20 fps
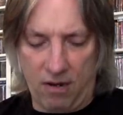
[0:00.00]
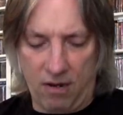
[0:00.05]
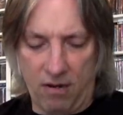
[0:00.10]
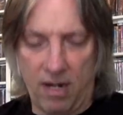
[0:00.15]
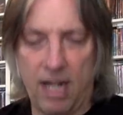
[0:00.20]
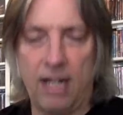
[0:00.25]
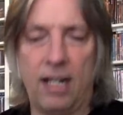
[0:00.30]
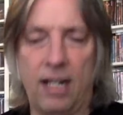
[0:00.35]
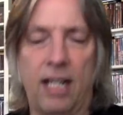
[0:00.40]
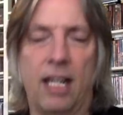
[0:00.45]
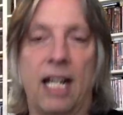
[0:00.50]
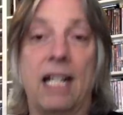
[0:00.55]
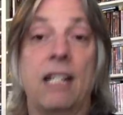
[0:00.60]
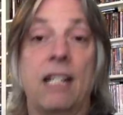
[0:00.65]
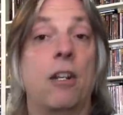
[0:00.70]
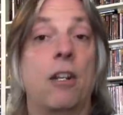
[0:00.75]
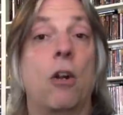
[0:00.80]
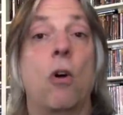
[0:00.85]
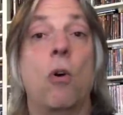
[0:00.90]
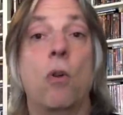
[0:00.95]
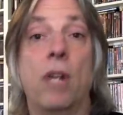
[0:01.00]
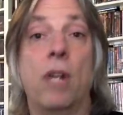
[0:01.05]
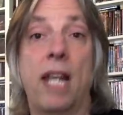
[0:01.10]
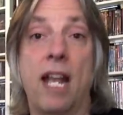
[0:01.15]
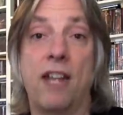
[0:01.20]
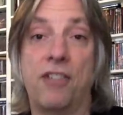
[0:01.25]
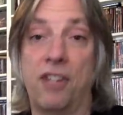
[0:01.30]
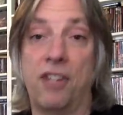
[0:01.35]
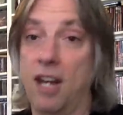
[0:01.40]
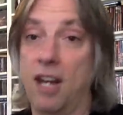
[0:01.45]
All right, and like I said, a whole
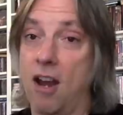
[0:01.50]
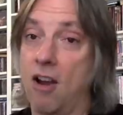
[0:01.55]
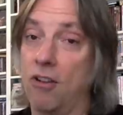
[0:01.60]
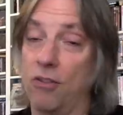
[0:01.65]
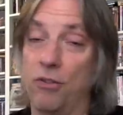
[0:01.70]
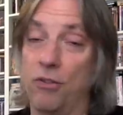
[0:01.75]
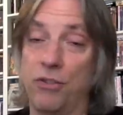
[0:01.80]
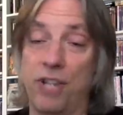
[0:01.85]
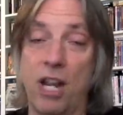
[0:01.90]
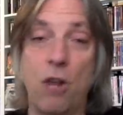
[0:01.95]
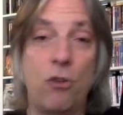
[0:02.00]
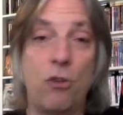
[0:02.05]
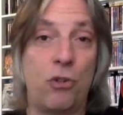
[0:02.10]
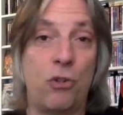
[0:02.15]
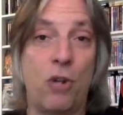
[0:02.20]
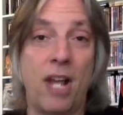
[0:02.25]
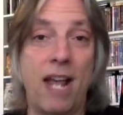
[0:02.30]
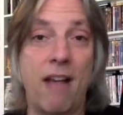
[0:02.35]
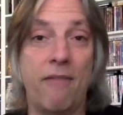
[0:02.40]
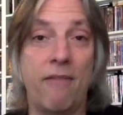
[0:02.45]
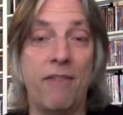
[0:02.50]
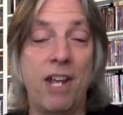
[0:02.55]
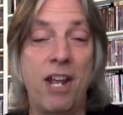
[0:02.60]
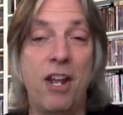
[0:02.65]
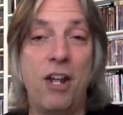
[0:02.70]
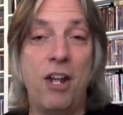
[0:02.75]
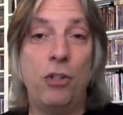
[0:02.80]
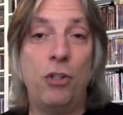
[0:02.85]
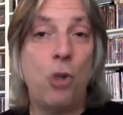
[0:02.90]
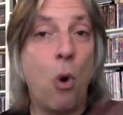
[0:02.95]
cast of characters. They also have
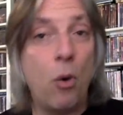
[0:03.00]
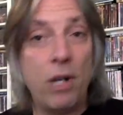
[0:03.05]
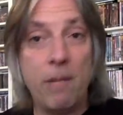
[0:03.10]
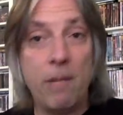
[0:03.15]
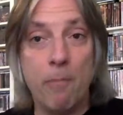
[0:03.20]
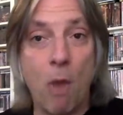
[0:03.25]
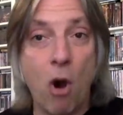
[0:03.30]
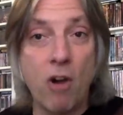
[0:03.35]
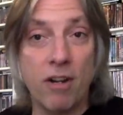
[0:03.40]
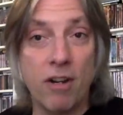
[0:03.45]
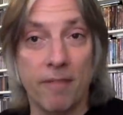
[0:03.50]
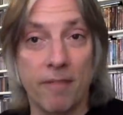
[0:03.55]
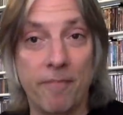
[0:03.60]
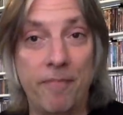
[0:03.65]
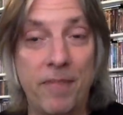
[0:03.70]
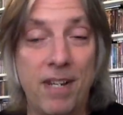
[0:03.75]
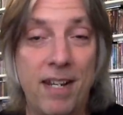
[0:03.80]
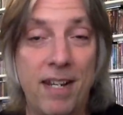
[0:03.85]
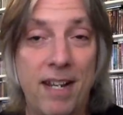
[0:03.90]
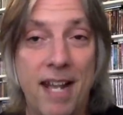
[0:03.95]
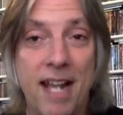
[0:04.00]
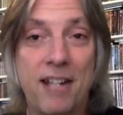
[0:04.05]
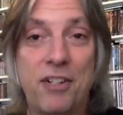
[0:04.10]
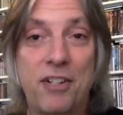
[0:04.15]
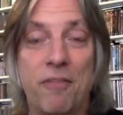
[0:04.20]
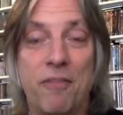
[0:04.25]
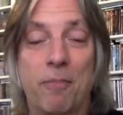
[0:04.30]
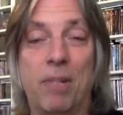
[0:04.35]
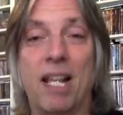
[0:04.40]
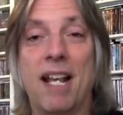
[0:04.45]
Tony Martin,
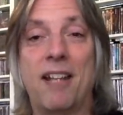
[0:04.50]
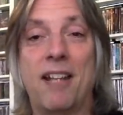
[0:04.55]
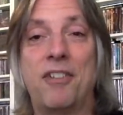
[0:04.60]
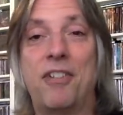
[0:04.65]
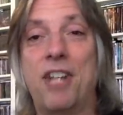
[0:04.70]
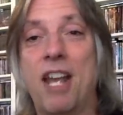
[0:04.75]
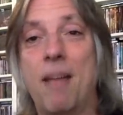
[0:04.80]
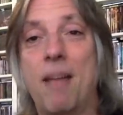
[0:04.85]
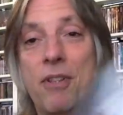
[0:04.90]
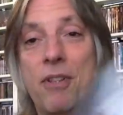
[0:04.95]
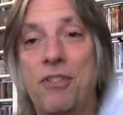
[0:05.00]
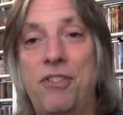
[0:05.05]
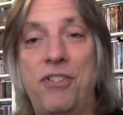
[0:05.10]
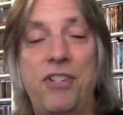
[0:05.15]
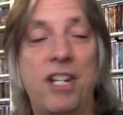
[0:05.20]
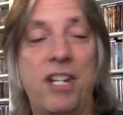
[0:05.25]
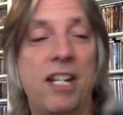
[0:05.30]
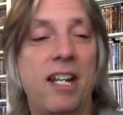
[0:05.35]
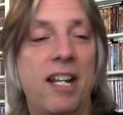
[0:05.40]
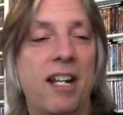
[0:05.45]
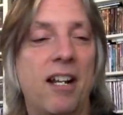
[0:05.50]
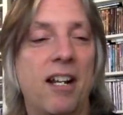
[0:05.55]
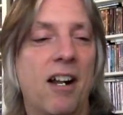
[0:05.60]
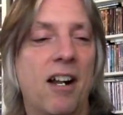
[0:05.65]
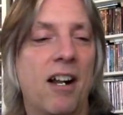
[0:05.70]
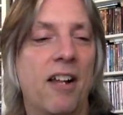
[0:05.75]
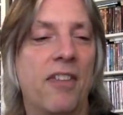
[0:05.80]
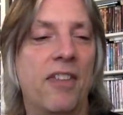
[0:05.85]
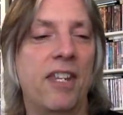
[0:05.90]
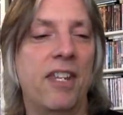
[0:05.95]
ex of Black Sabbath, singing
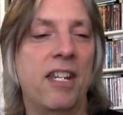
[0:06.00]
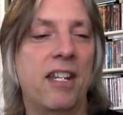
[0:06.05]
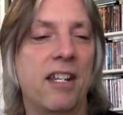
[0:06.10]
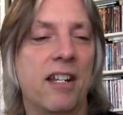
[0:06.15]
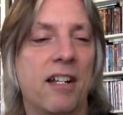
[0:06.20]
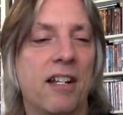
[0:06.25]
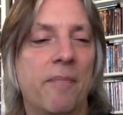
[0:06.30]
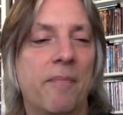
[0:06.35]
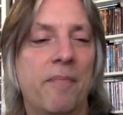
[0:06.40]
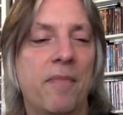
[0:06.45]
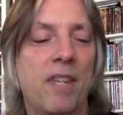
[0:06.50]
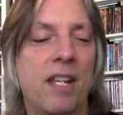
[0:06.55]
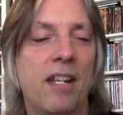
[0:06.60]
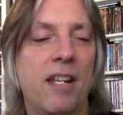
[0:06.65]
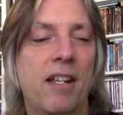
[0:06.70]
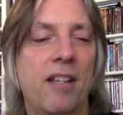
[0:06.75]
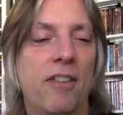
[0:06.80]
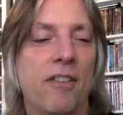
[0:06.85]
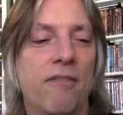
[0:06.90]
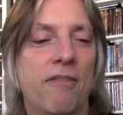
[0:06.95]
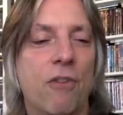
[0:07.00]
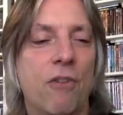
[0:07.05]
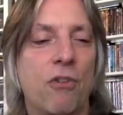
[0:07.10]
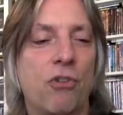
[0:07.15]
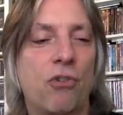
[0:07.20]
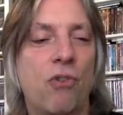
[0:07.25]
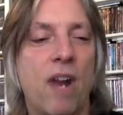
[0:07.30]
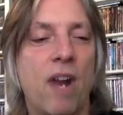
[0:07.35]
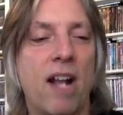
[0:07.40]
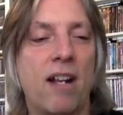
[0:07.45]
on the uh, the
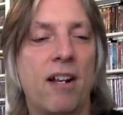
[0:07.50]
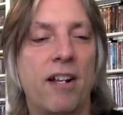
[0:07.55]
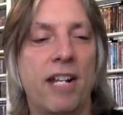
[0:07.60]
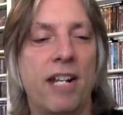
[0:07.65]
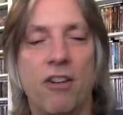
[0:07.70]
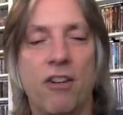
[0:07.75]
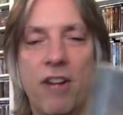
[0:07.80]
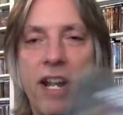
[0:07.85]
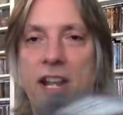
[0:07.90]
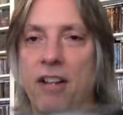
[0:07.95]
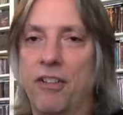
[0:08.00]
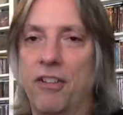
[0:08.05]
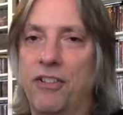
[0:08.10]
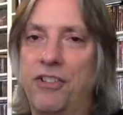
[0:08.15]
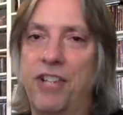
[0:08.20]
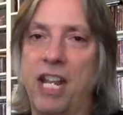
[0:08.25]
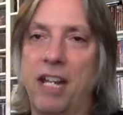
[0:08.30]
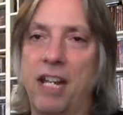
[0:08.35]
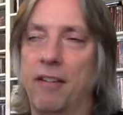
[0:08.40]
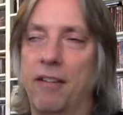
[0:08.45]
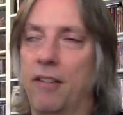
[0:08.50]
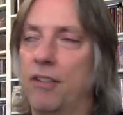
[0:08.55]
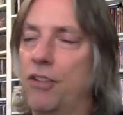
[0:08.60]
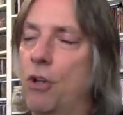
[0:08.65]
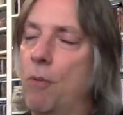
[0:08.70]
first track on here, "Hail Satan."